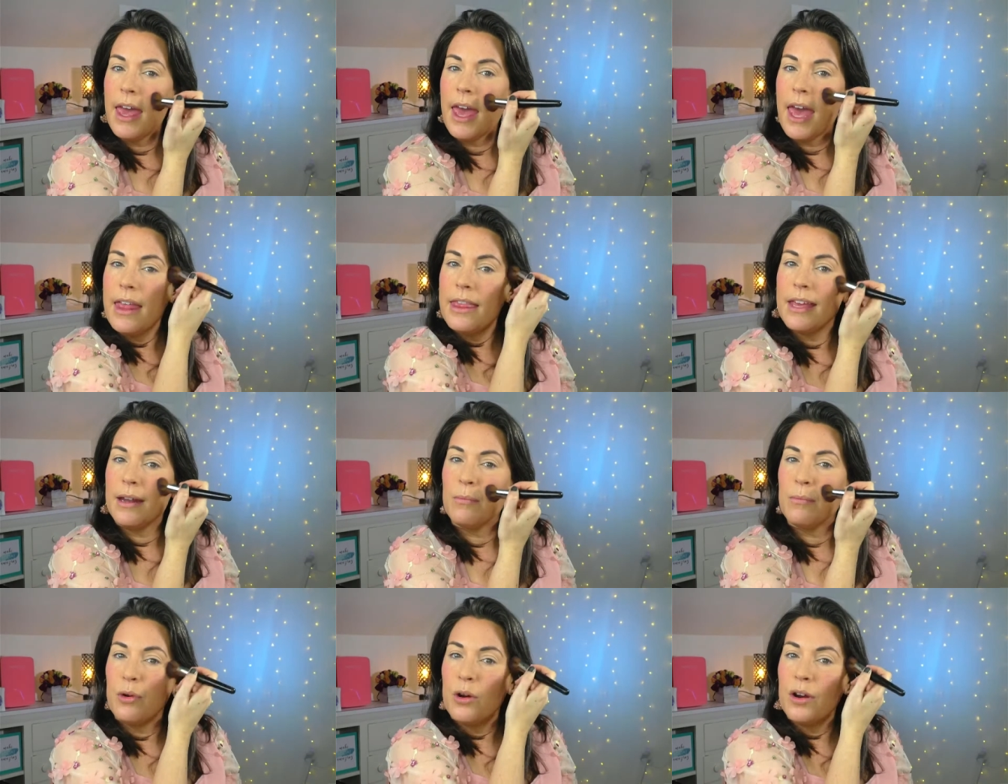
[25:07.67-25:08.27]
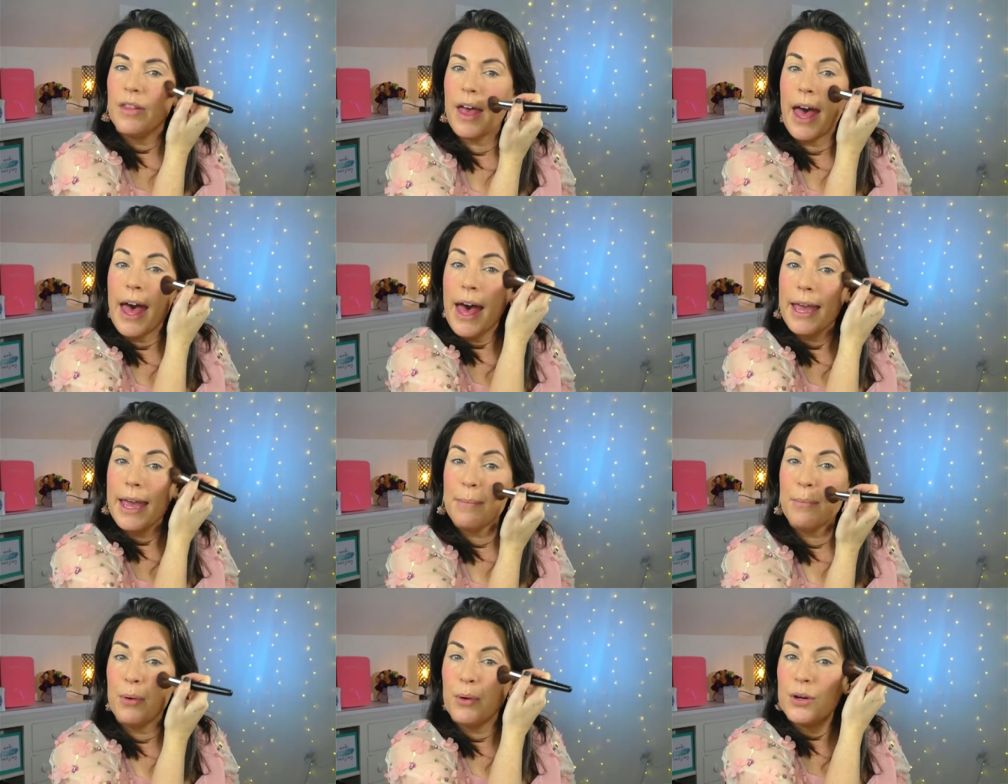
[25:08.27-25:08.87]
and then more in the
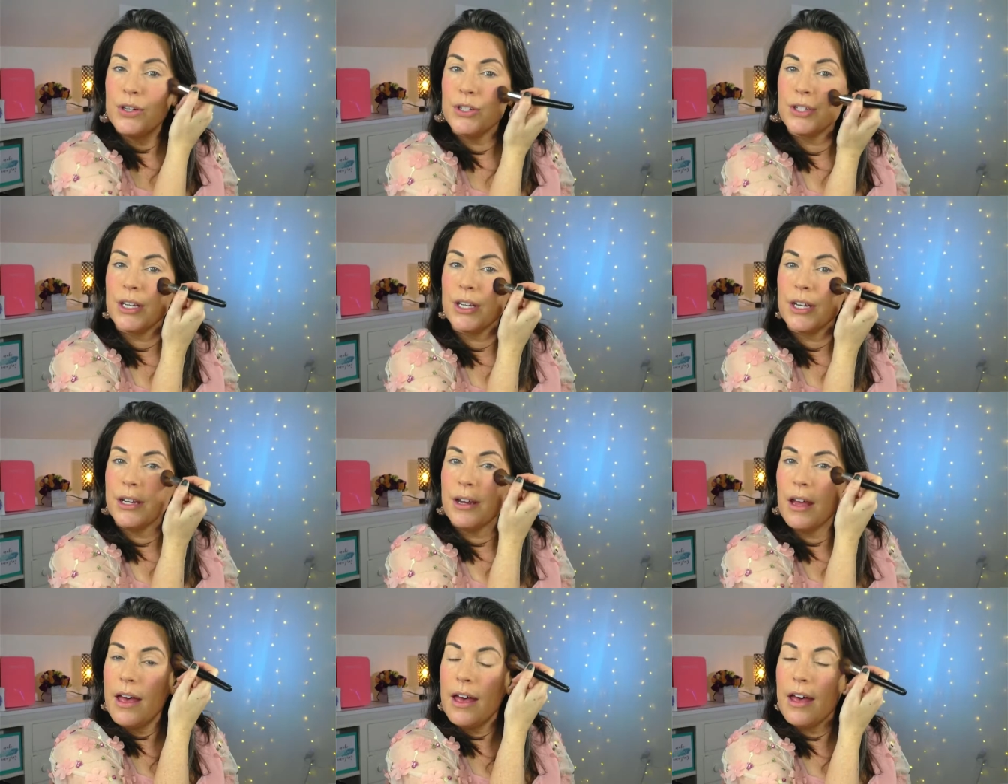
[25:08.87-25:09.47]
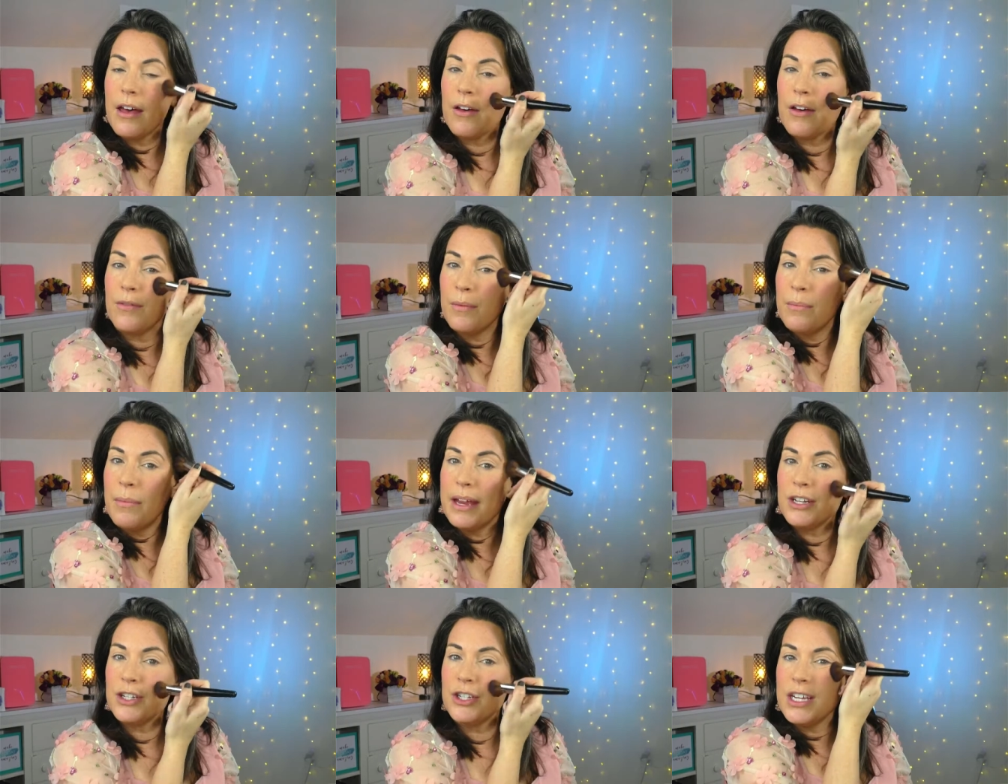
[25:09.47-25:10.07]
high portion of
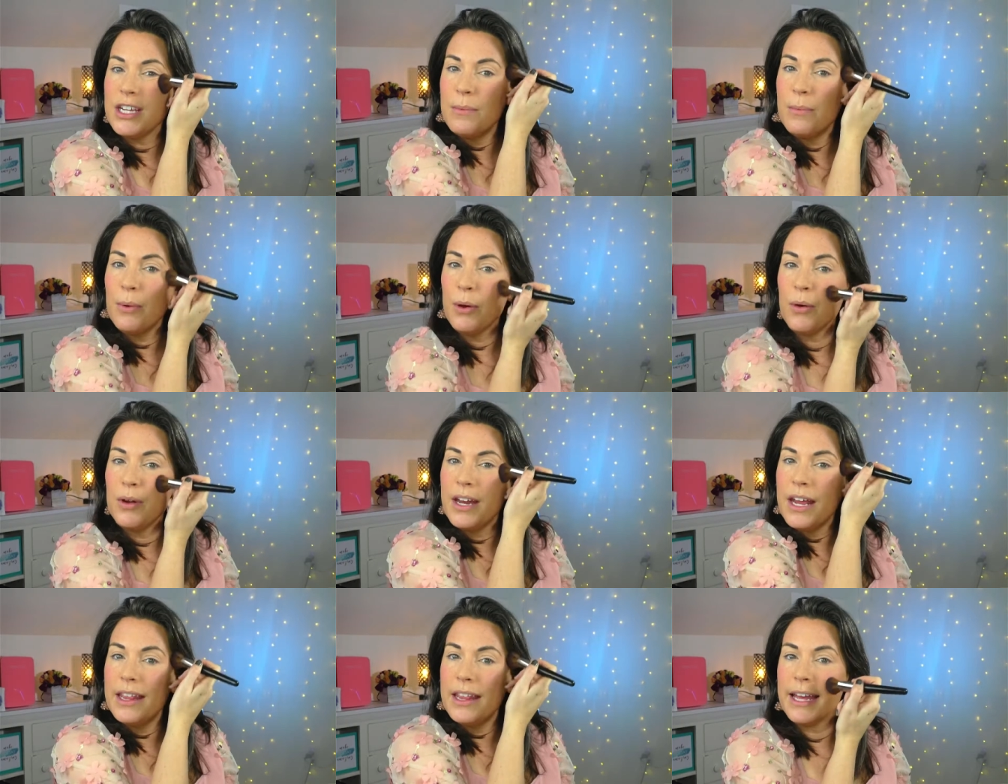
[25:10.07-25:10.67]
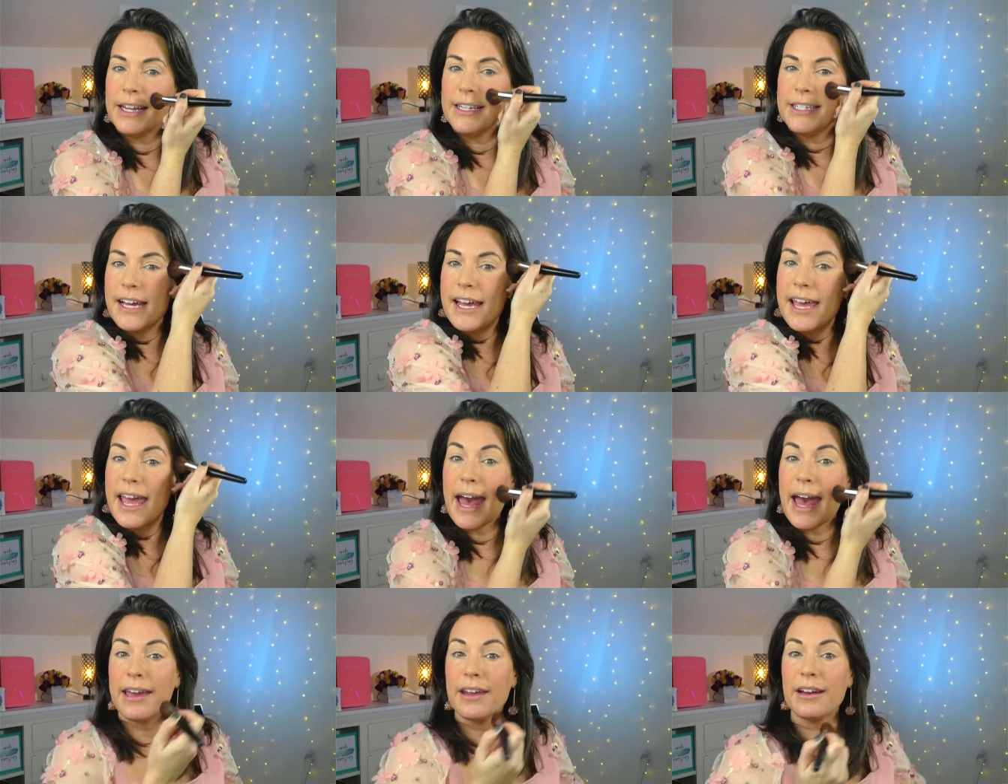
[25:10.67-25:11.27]
my cheekbone and that
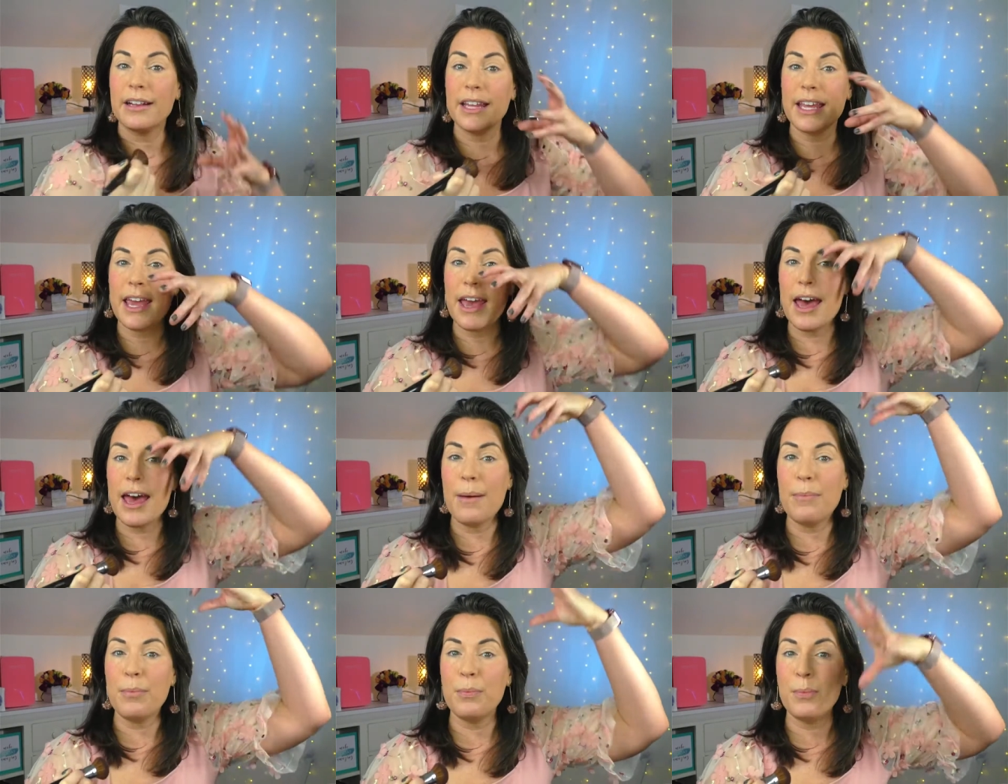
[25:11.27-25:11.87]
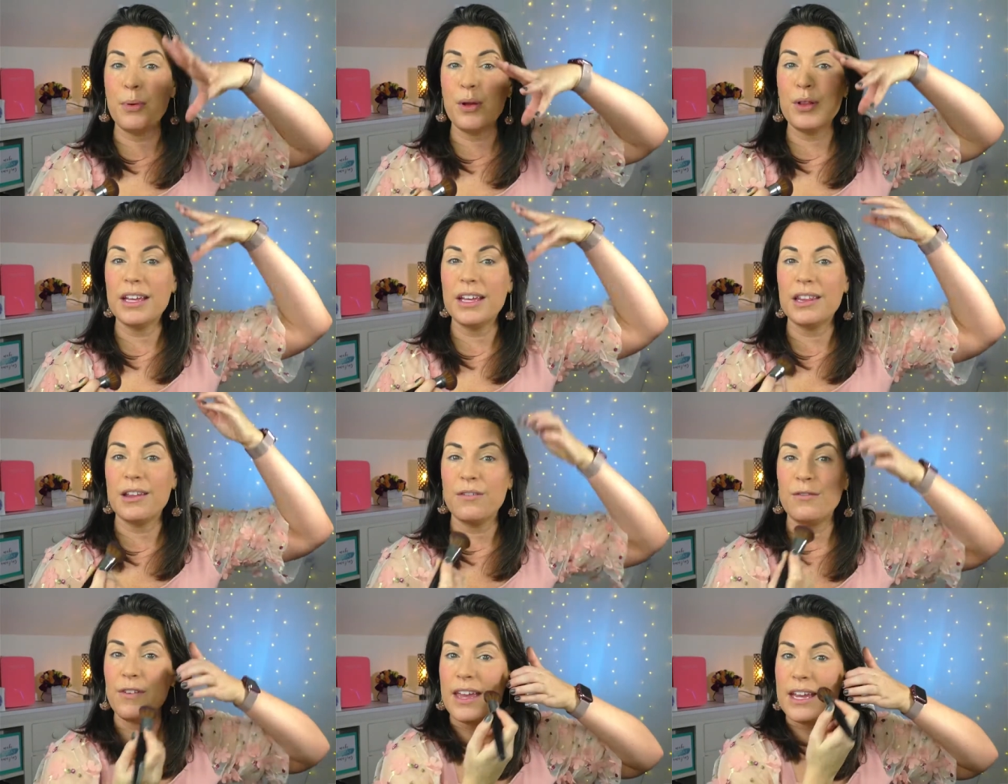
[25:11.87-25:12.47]
diagonally up, pulling
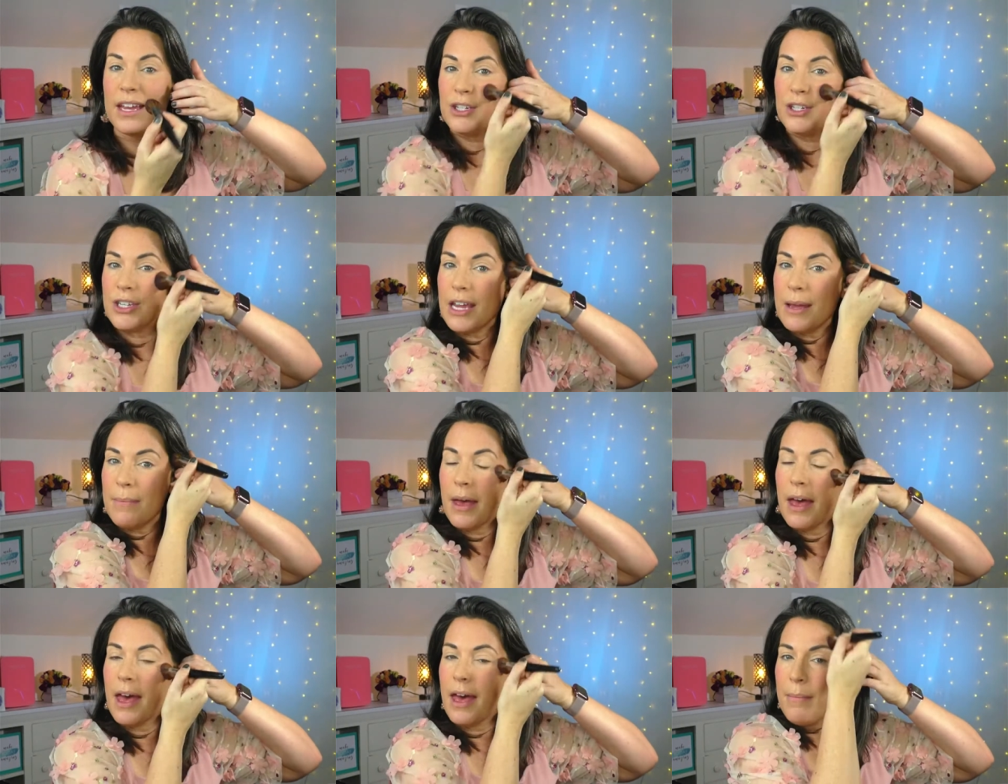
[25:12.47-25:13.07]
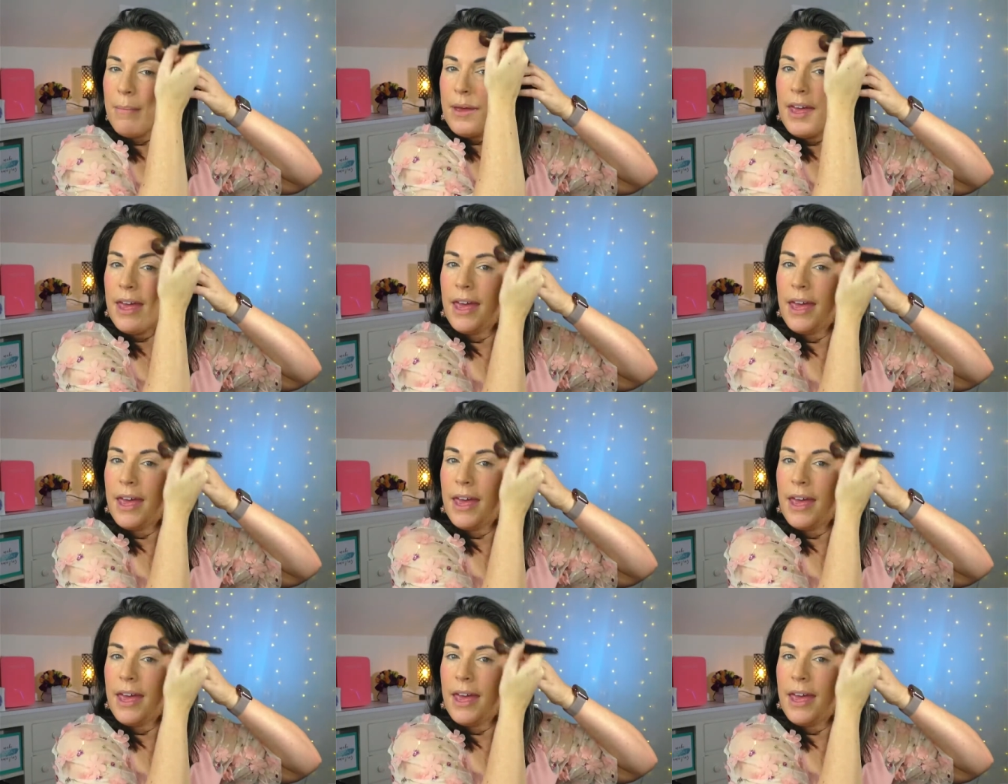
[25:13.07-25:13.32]
the face shape up.